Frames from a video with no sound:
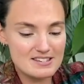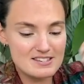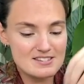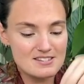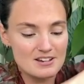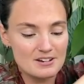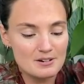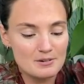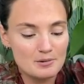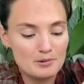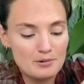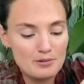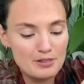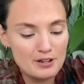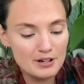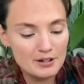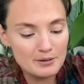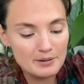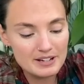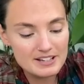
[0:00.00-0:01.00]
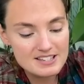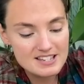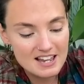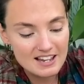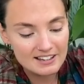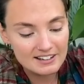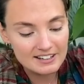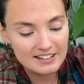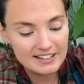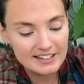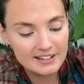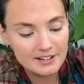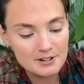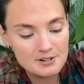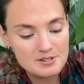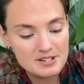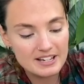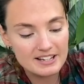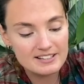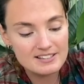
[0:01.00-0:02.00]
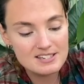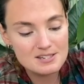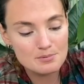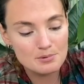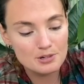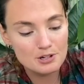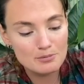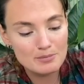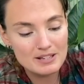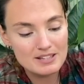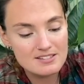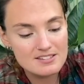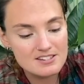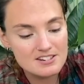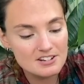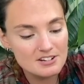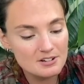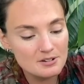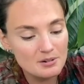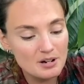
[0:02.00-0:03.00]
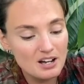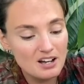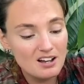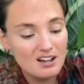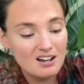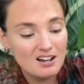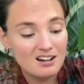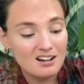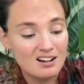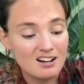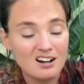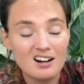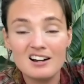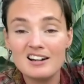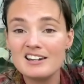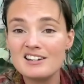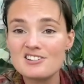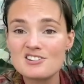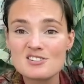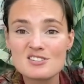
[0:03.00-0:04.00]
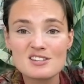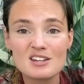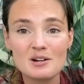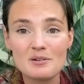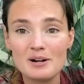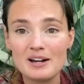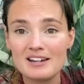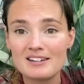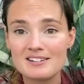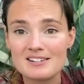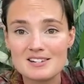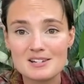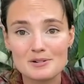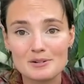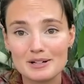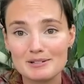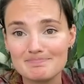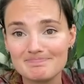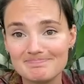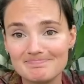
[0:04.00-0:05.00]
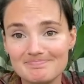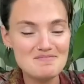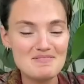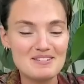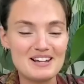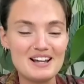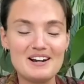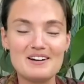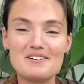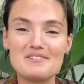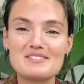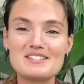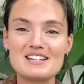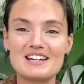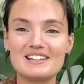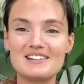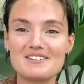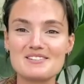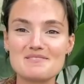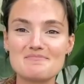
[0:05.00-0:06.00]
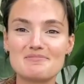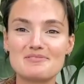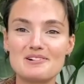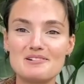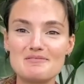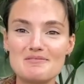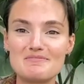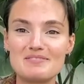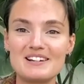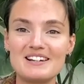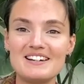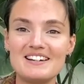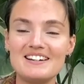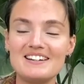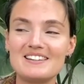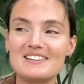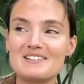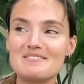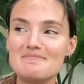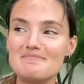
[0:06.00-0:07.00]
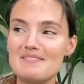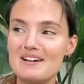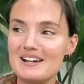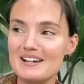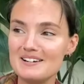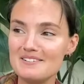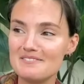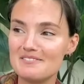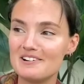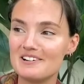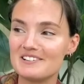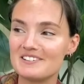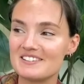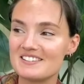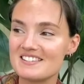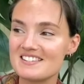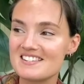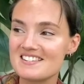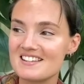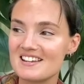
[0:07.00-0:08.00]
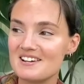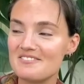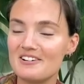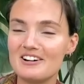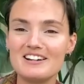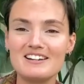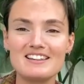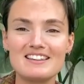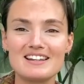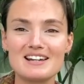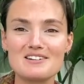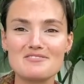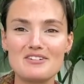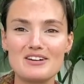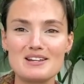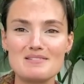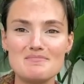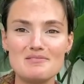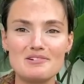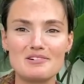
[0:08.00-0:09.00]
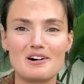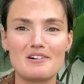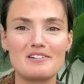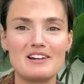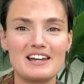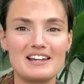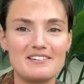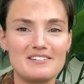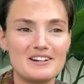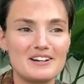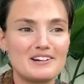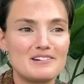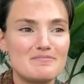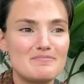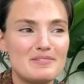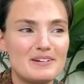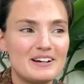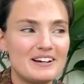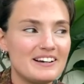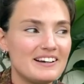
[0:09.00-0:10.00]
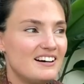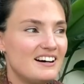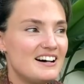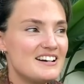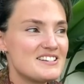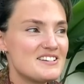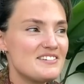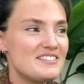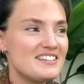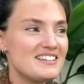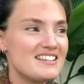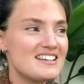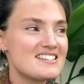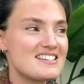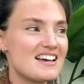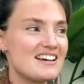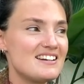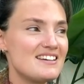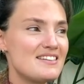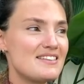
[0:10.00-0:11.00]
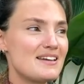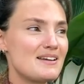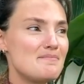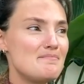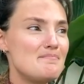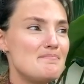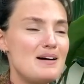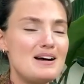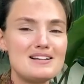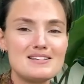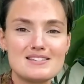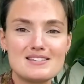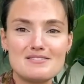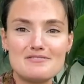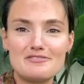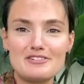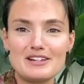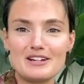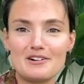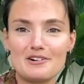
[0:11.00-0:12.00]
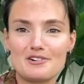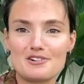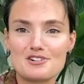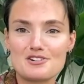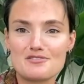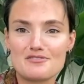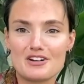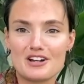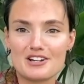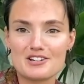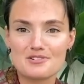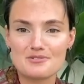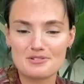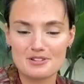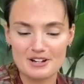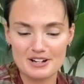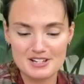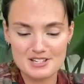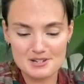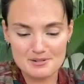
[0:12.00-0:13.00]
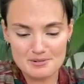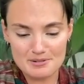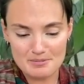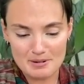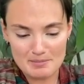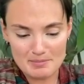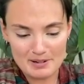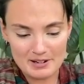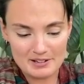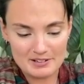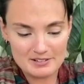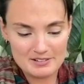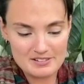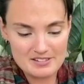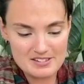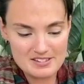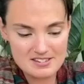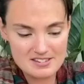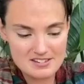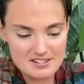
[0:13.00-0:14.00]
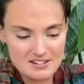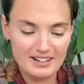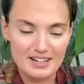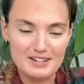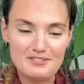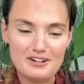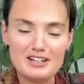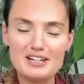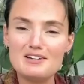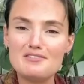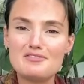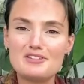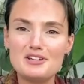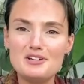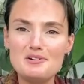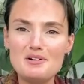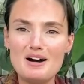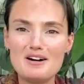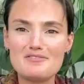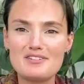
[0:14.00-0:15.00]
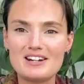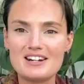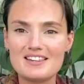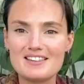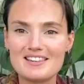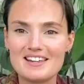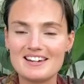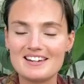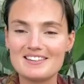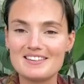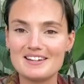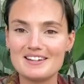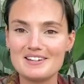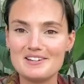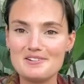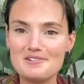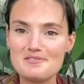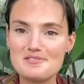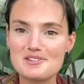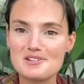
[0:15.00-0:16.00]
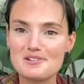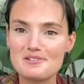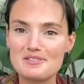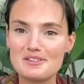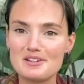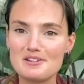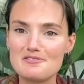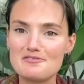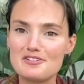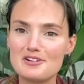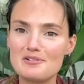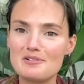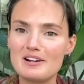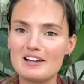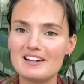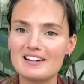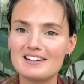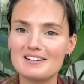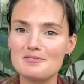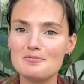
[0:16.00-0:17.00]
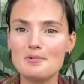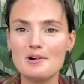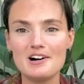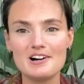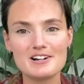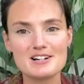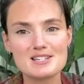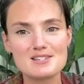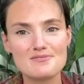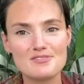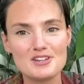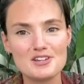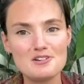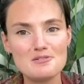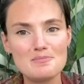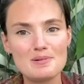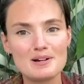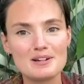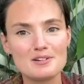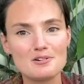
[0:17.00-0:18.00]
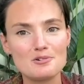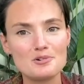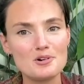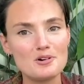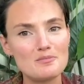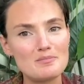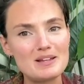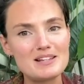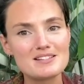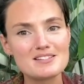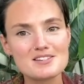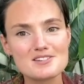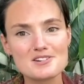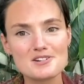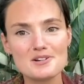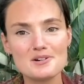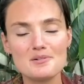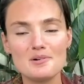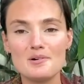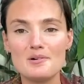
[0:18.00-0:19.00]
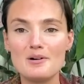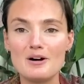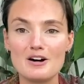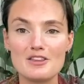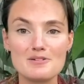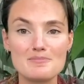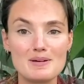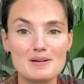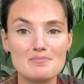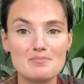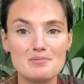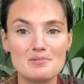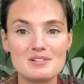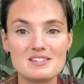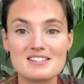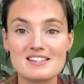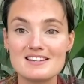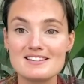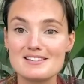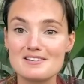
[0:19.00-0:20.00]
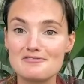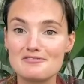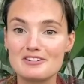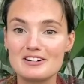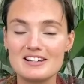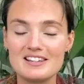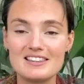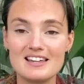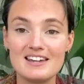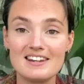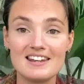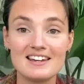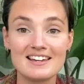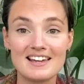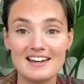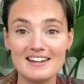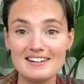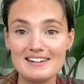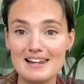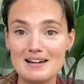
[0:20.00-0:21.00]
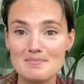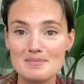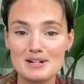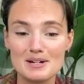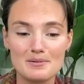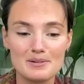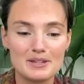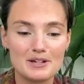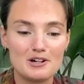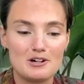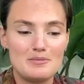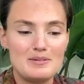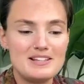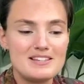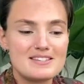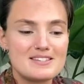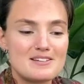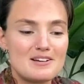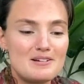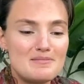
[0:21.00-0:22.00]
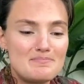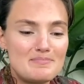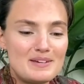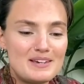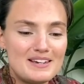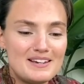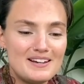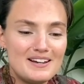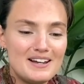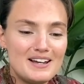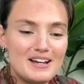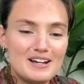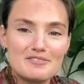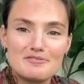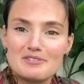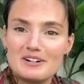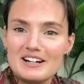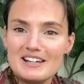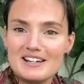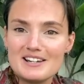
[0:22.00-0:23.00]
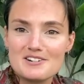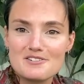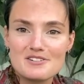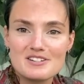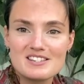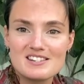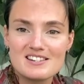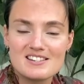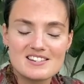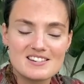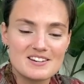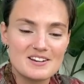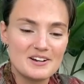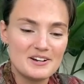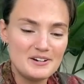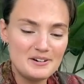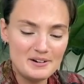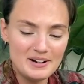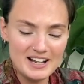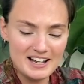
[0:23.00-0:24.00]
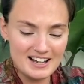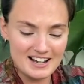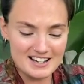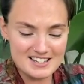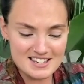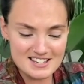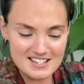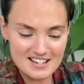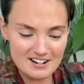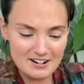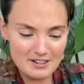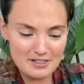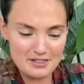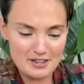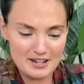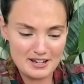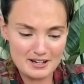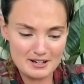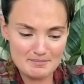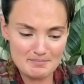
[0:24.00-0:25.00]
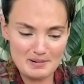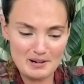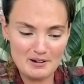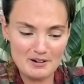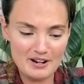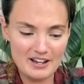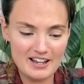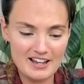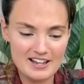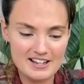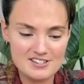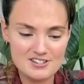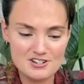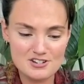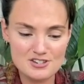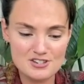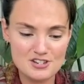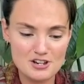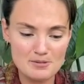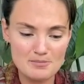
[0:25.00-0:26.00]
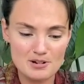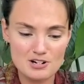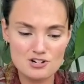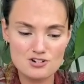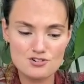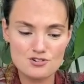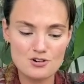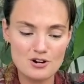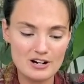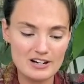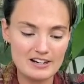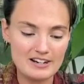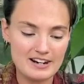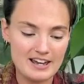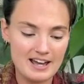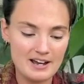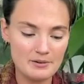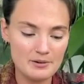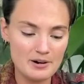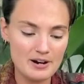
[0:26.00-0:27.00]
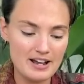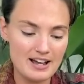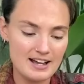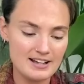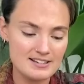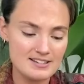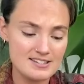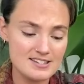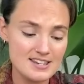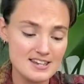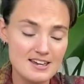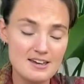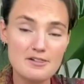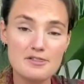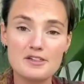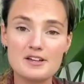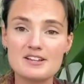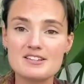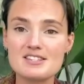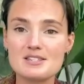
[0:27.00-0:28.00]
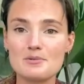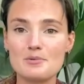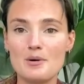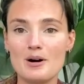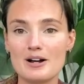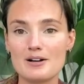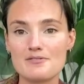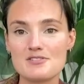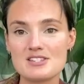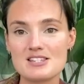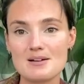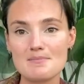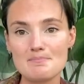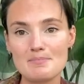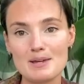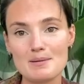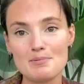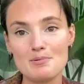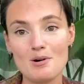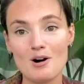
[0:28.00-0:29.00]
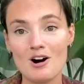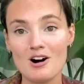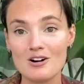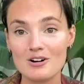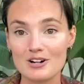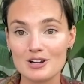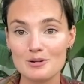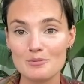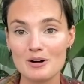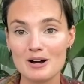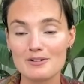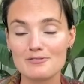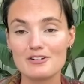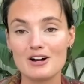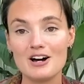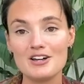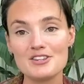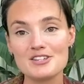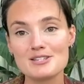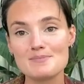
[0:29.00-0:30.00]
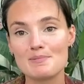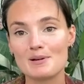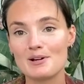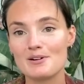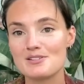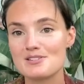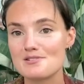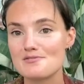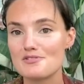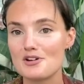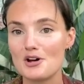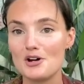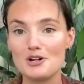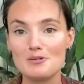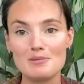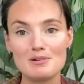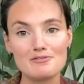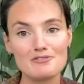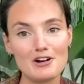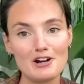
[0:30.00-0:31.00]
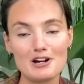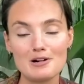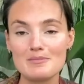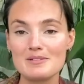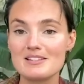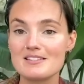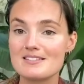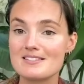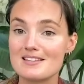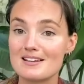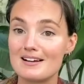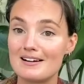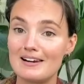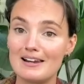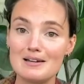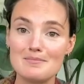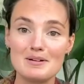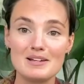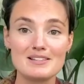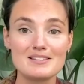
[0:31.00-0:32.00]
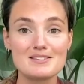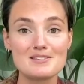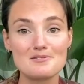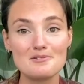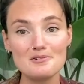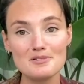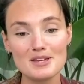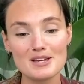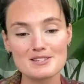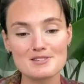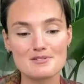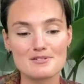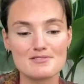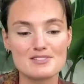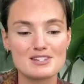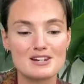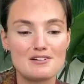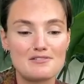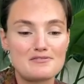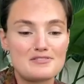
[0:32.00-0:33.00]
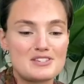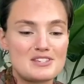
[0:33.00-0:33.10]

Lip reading: So although it technically goes against what you're meant to do, I just go ahead and do it. But yeah, I would say those are probably the main ones. If I think of any more, I'll let you know, but I don't think there's anything massively controversial that I do with my plants. If any of you have anything that you do that you feel like works for you but you're not meant to do, or other people would say differently, then again, let me know in the comments. I'd be really interested to know. As I say, I think plant care is just so much trial and error, and things that work for some people aren't going to work for others because of home environments, climates, all that sort of stuff.